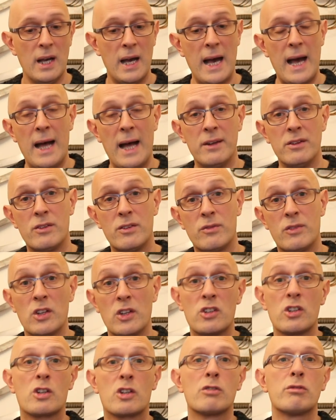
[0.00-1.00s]
And the
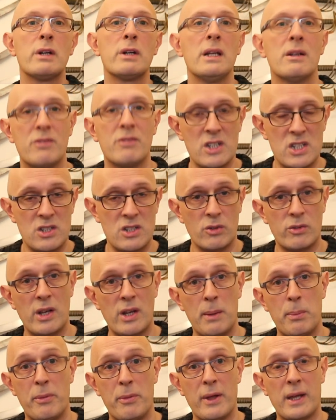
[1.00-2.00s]
degree of distal
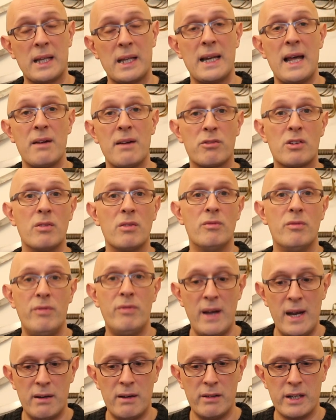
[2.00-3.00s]
taper they can have can
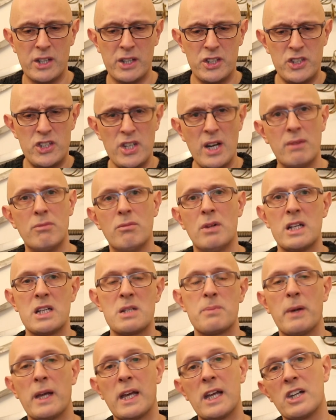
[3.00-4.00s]
vary. Generally
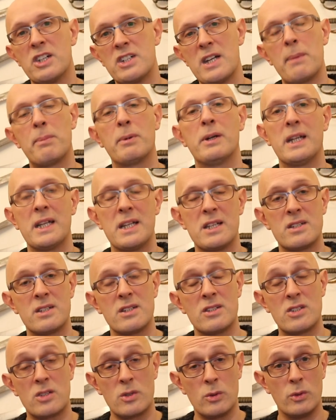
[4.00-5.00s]
speaking,
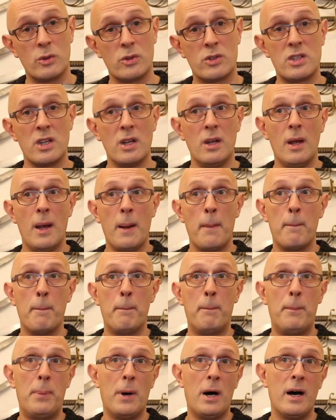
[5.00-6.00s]
Japanese swords
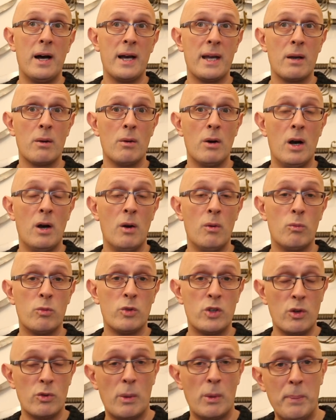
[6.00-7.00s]
by
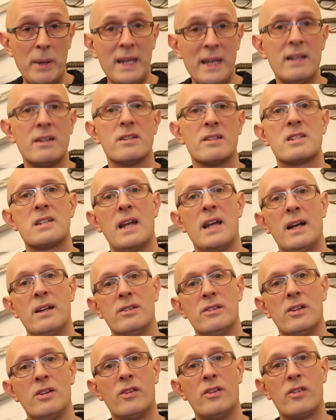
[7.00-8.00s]
European
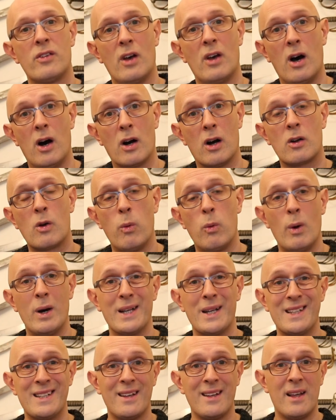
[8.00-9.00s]
standards are
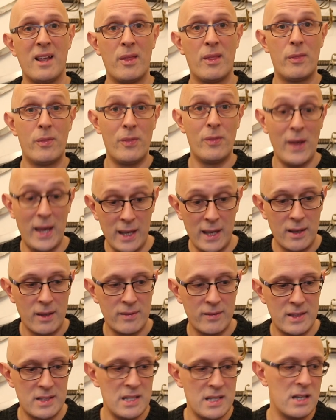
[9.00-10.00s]
quite thick.
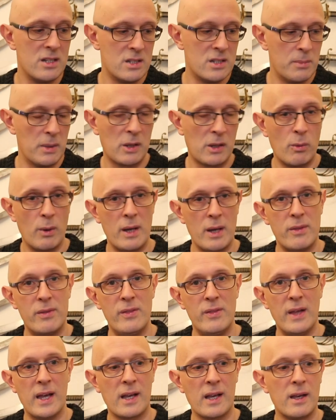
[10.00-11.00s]
They tend to be quite
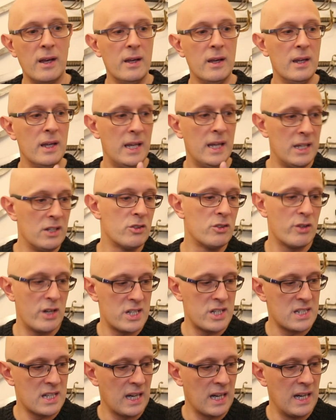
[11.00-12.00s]
thick.
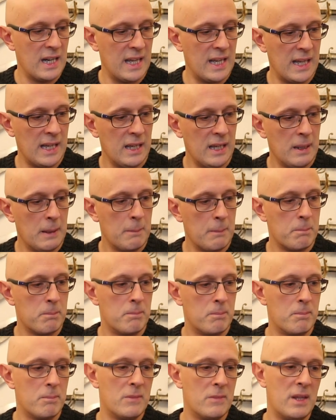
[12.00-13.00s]
Interestingly,
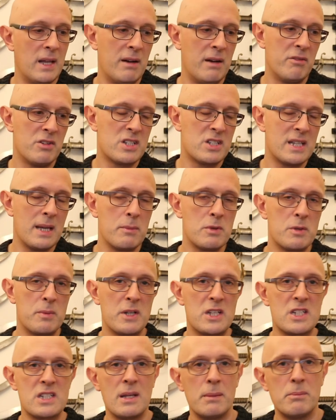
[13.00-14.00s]
there seems to
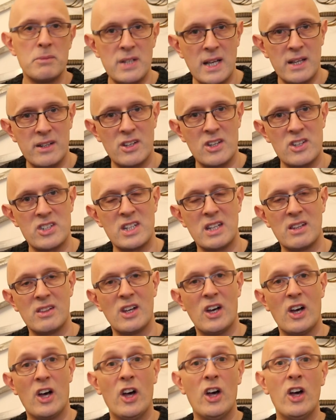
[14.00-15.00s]
be some tendency
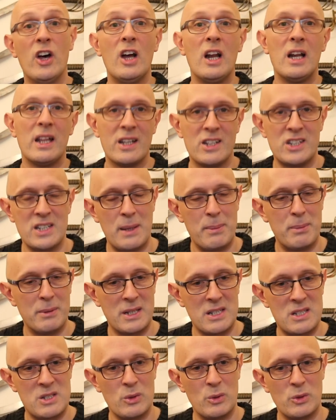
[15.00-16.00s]
that earlier
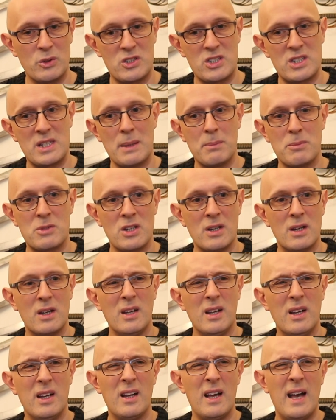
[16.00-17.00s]
Japanese swords seem to
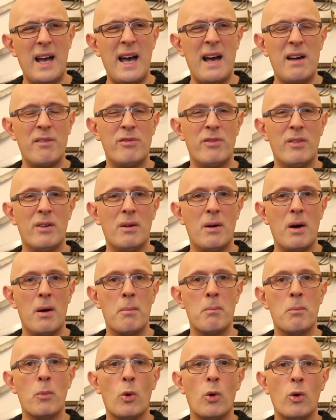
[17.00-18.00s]
have a
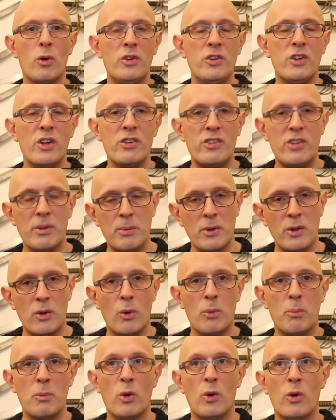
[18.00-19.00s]
more notable
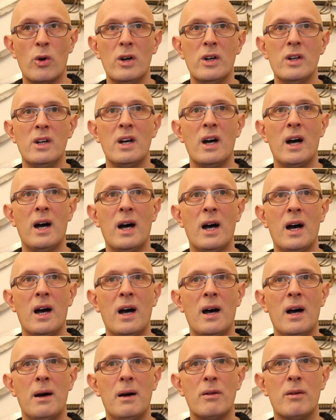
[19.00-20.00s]
or
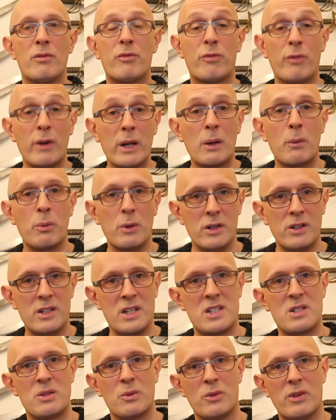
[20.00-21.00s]
more frequent
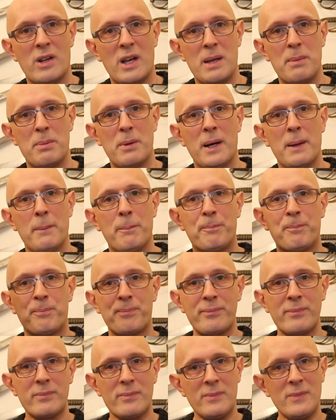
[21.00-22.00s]
distal taper
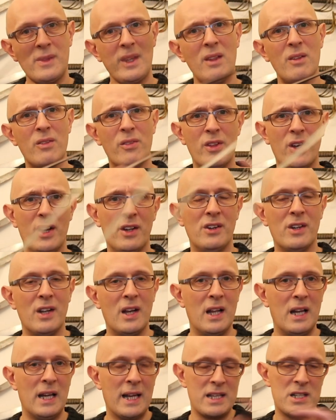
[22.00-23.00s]
than
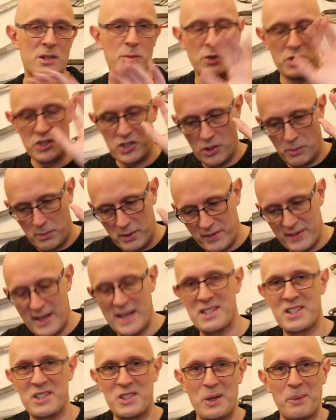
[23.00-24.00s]
later ones do, but
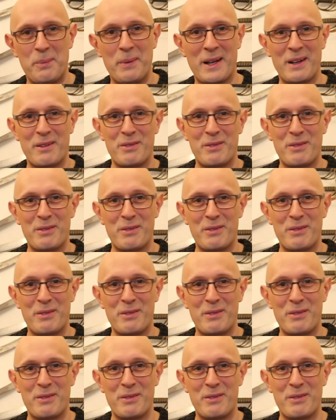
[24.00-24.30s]
that's a topic